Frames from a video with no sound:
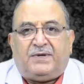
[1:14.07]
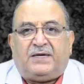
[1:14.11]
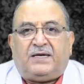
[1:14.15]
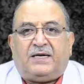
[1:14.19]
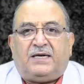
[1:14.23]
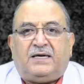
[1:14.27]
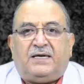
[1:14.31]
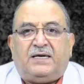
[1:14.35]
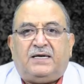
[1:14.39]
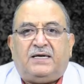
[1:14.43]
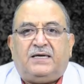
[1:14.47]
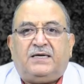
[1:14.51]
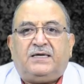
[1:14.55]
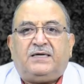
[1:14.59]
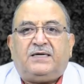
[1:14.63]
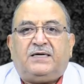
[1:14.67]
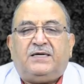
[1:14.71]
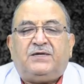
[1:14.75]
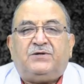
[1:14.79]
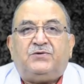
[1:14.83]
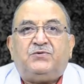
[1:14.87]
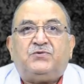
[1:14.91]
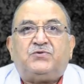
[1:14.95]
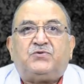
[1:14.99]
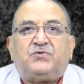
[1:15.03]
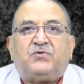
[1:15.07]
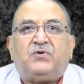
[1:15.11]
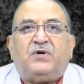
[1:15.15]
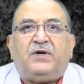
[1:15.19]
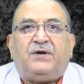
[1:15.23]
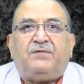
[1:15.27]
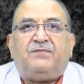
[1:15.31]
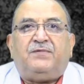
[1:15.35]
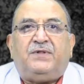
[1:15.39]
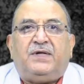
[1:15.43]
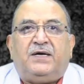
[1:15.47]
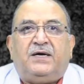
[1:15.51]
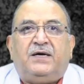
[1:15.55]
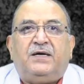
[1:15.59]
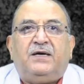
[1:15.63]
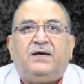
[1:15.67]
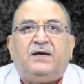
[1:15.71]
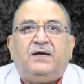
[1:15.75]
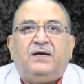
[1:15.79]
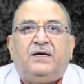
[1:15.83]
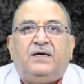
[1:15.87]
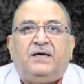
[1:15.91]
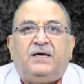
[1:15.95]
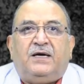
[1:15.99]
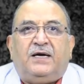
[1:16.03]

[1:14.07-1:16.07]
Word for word: paternal uncle used to live there